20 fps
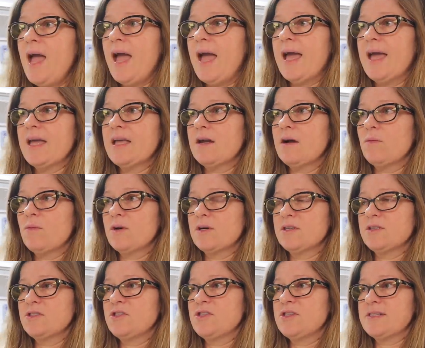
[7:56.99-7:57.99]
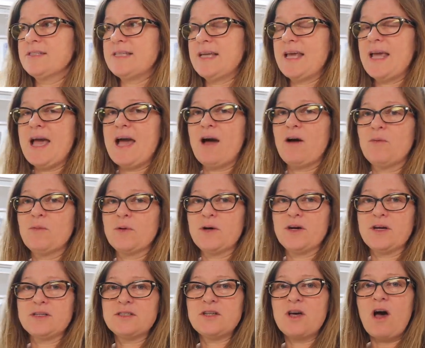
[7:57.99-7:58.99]
and I wanted to see how it
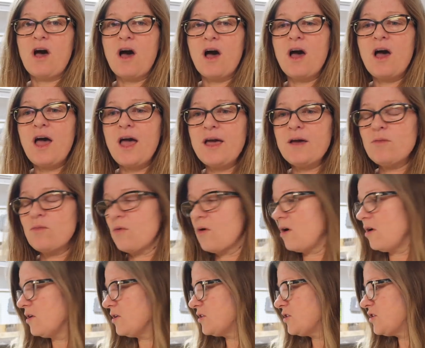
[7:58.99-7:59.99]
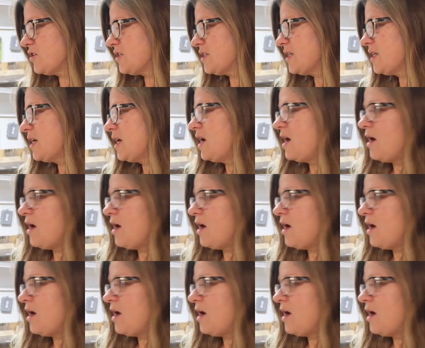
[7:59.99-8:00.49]
worked I watched